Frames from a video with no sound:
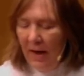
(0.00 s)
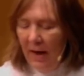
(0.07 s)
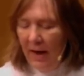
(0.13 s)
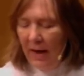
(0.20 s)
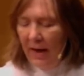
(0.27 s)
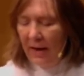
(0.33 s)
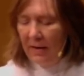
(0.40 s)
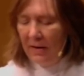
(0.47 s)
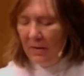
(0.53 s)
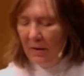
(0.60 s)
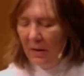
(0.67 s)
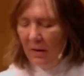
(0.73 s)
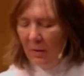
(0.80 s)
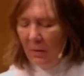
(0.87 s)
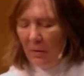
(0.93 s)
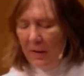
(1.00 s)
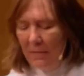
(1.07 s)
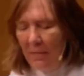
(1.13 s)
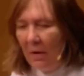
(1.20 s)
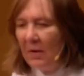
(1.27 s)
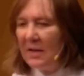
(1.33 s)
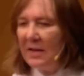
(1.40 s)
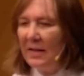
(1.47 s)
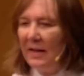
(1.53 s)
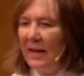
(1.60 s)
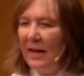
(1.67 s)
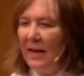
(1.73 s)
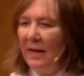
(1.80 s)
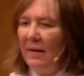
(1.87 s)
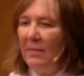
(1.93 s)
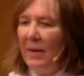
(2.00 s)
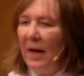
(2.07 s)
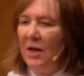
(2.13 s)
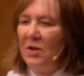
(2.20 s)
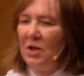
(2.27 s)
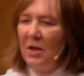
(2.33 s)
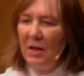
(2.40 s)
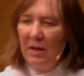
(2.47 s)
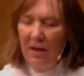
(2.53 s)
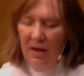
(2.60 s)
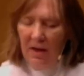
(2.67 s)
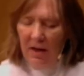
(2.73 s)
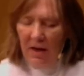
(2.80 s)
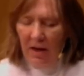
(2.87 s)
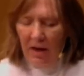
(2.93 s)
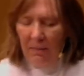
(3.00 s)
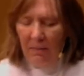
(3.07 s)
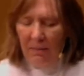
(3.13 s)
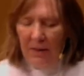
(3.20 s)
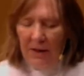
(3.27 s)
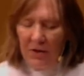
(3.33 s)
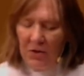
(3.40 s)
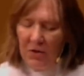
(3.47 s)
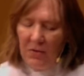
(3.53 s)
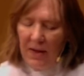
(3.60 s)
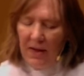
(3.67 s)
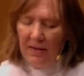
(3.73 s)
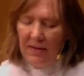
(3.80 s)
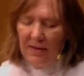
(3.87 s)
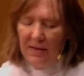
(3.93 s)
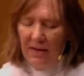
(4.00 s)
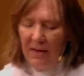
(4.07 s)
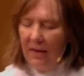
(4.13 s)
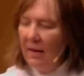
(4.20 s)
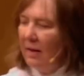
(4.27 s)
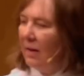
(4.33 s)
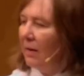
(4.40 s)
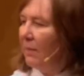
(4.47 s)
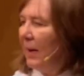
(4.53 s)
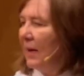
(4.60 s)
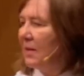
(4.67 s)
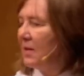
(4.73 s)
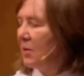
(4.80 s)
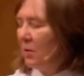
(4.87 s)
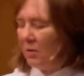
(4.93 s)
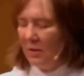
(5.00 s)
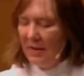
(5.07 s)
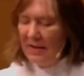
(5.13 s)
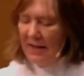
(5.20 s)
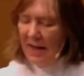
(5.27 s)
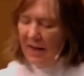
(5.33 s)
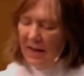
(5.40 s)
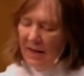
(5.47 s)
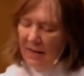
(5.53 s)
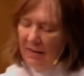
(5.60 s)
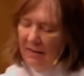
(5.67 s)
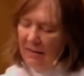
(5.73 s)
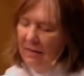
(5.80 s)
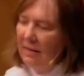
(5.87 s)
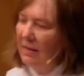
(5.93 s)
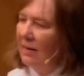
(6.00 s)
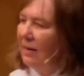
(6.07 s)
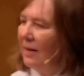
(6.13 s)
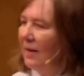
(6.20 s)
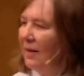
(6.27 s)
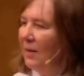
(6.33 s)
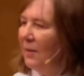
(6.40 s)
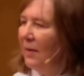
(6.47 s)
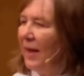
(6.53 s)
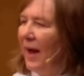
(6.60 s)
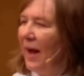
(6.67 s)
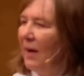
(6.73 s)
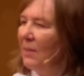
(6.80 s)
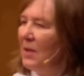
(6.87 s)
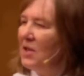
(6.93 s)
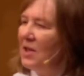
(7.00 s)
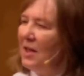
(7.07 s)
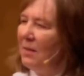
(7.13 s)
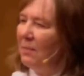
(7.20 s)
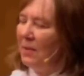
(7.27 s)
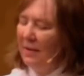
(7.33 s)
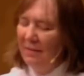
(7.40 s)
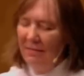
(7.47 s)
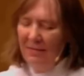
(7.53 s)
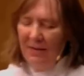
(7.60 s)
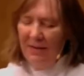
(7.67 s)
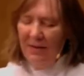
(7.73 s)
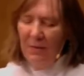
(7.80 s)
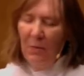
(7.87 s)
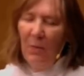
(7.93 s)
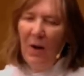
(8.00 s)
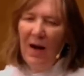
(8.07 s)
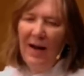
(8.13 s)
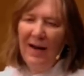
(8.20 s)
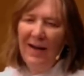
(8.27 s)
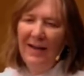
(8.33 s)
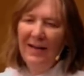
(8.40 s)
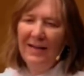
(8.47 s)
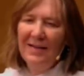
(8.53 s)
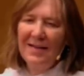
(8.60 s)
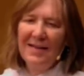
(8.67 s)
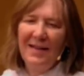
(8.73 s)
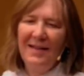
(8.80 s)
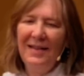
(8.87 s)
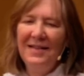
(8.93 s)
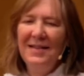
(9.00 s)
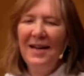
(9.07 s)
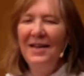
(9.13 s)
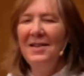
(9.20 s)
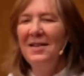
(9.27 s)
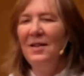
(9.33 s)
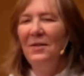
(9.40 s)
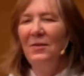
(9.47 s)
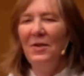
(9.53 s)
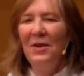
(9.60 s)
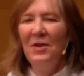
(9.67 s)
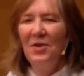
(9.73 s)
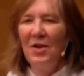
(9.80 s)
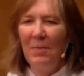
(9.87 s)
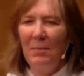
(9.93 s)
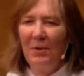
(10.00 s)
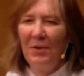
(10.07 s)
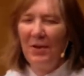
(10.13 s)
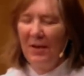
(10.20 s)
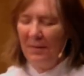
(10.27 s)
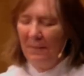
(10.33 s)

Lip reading: And we mostly imagine a picturesque pastoral setting with happy sheep and a wise and attentive shepherd.